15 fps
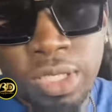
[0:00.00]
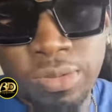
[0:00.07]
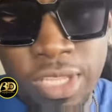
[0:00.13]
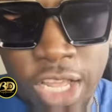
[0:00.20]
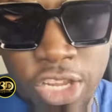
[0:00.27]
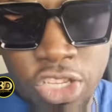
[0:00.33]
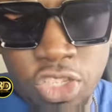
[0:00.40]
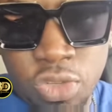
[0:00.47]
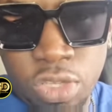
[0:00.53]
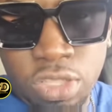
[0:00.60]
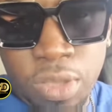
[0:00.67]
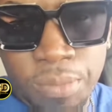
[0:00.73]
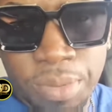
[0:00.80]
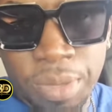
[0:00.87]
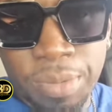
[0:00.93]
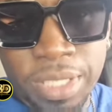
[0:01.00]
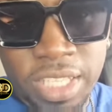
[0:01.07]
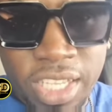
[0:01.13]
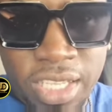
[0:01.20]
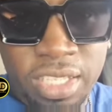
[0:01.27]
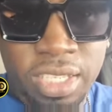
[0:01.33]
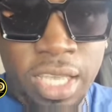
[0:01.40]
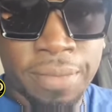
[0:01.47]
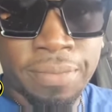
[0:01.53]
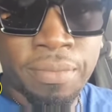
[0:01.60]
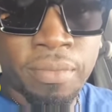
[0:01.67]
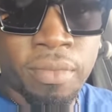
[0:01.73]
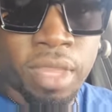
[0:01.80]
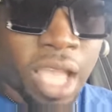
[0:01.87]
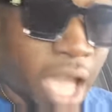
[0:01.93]
we take the show. Some people think say
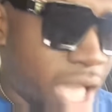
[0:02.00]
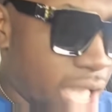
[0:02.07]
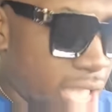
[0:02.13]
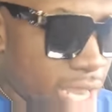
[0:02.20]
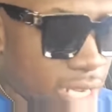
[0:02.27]
an